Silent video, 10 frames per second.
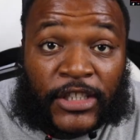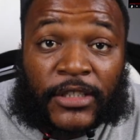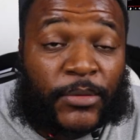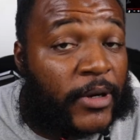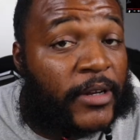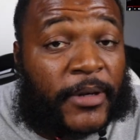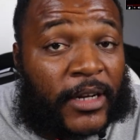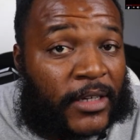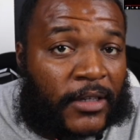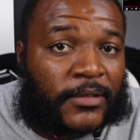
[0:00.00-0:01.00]
I should pray, but
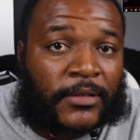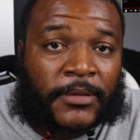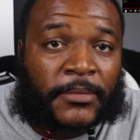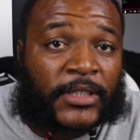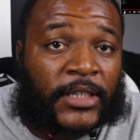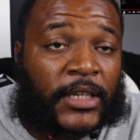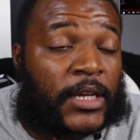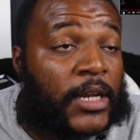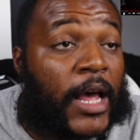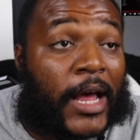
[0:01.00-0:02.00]
I don't. You know what I'm saying?
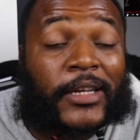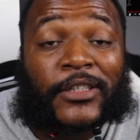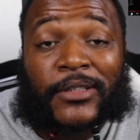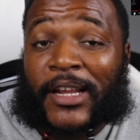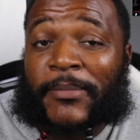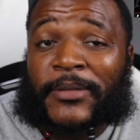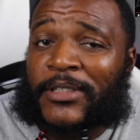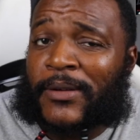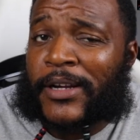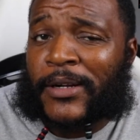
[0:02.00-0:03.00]
I need to. A lot of people
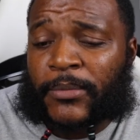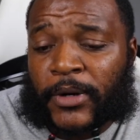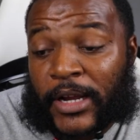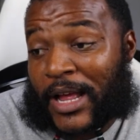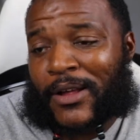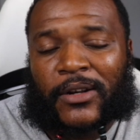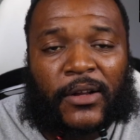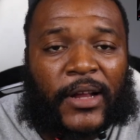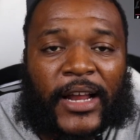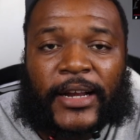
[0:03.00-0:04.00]
say, why you don't pray? I don't
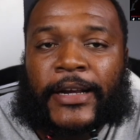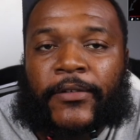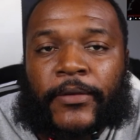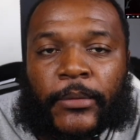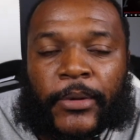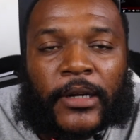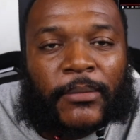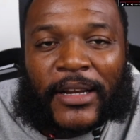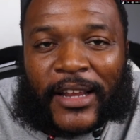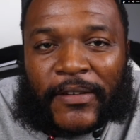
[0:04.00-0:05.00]
know. I ain't never really prayed
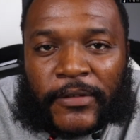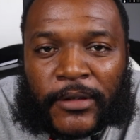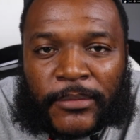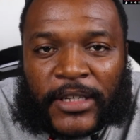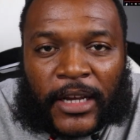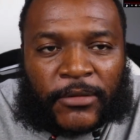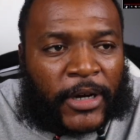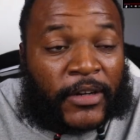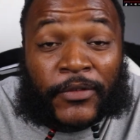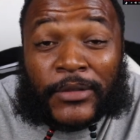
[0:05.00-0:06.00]
in my life. You know what I'm saying? I
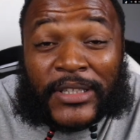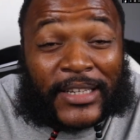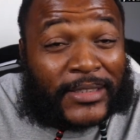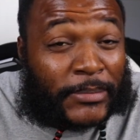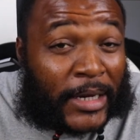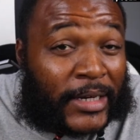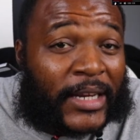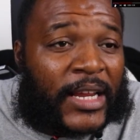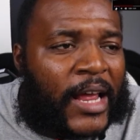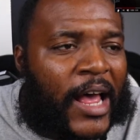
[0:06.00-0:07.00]
prayed a few times about
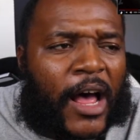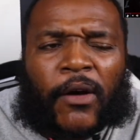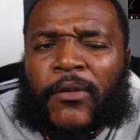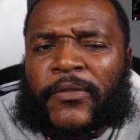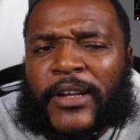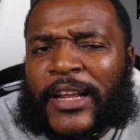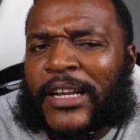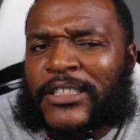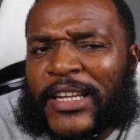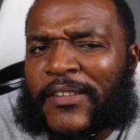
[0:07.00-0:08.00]
it. I don't feel like
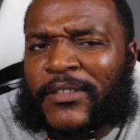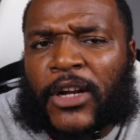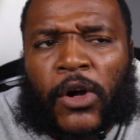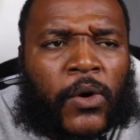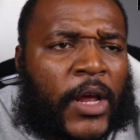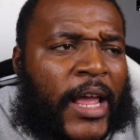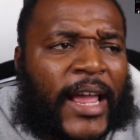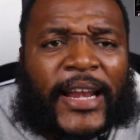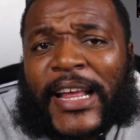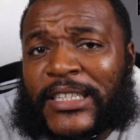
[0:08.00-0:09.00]
I should have to go
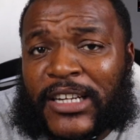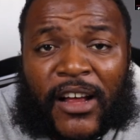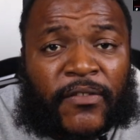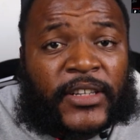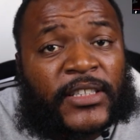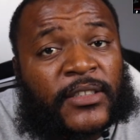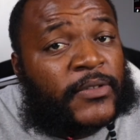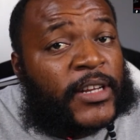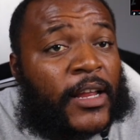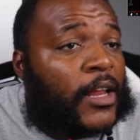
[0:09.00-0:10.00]
and ask God for this
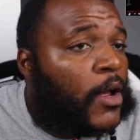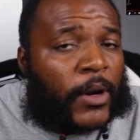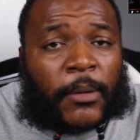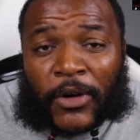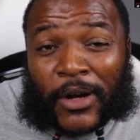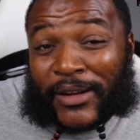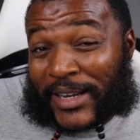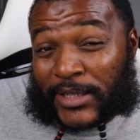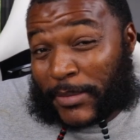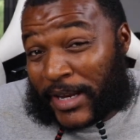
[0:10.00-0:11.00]
and for that when I'm a grown
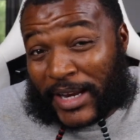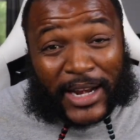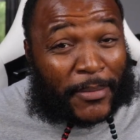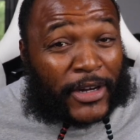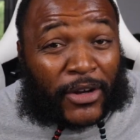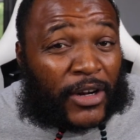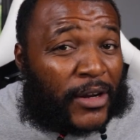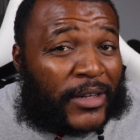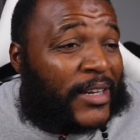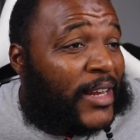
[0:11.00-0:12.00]
ass man and I'm here on
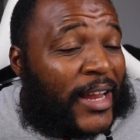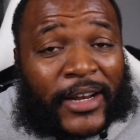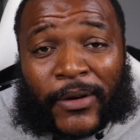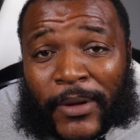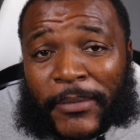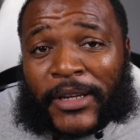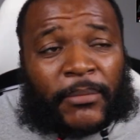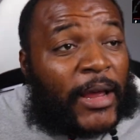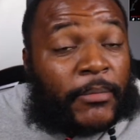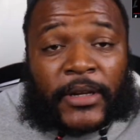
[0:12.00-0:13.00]
earth. He ain't here with me.
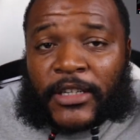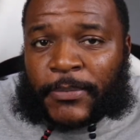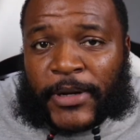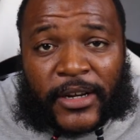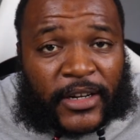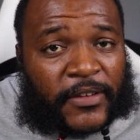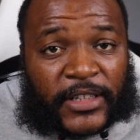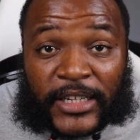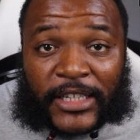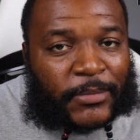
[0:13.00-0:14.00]
He might be in spirit and
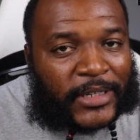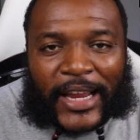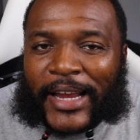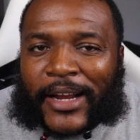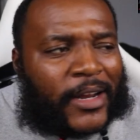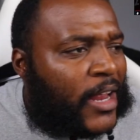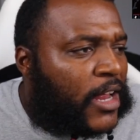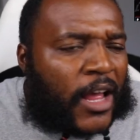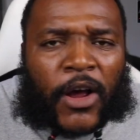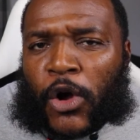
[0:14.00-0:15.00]
everything else, but he ain't here
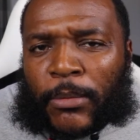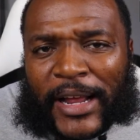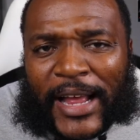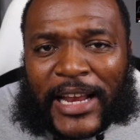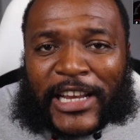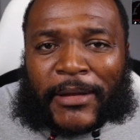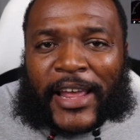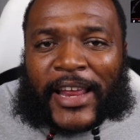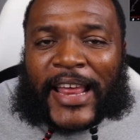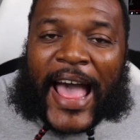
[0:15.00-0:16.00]
holding my goddamn
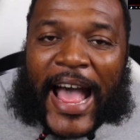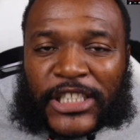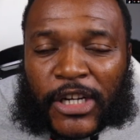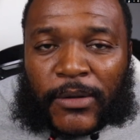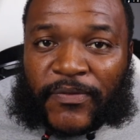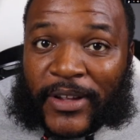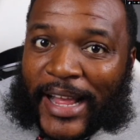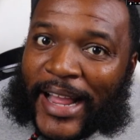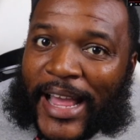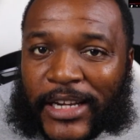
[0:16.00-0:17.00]
hand. I should know what the
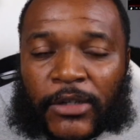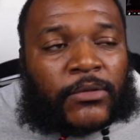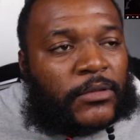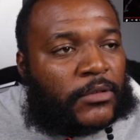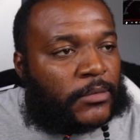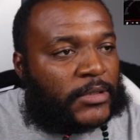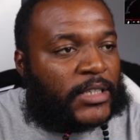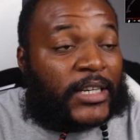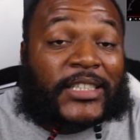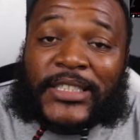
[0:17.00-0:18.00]
fuck I gotta do. You know what I'm
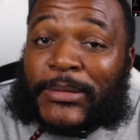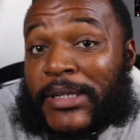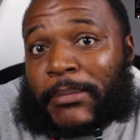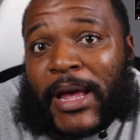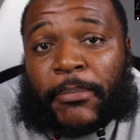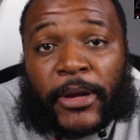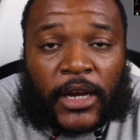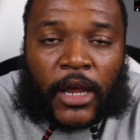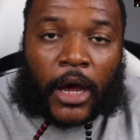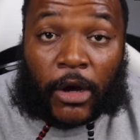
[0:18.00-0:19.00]
saying? That's just me, my opinion.